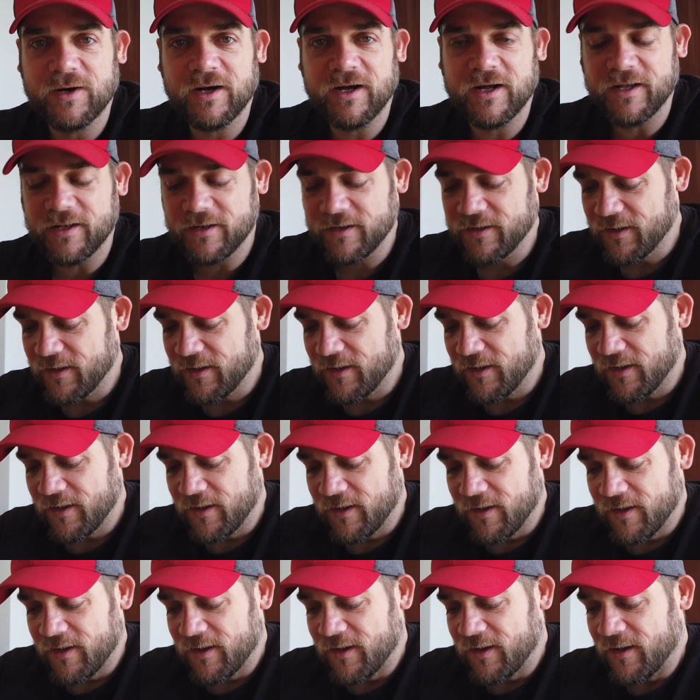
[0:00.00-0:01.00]
But
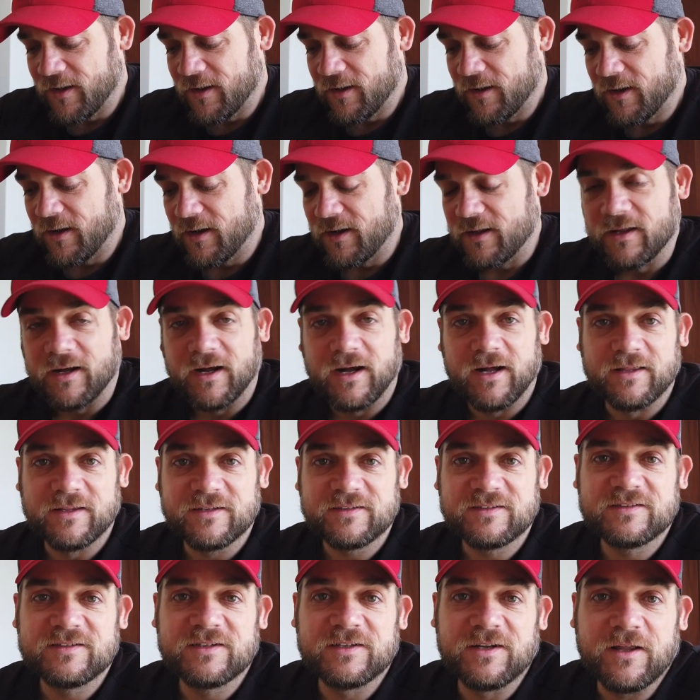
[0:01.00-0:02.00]

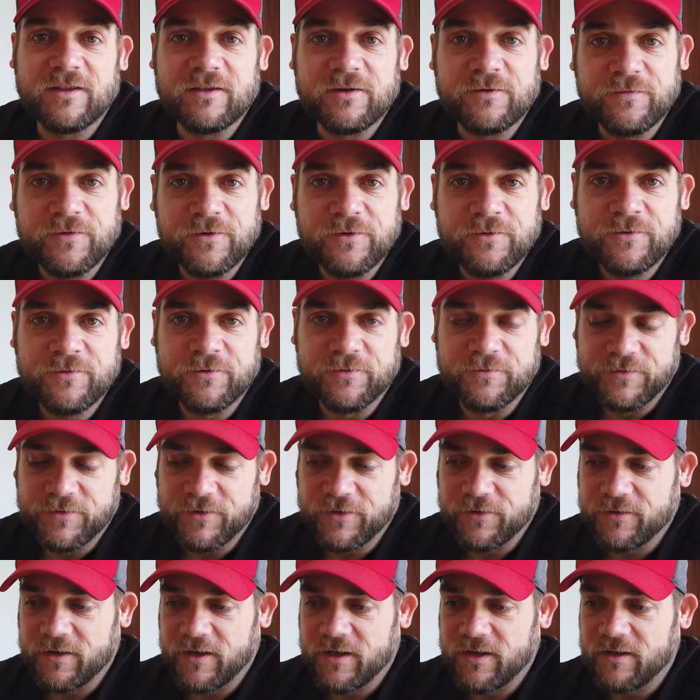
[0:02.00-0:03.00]
this is another food review.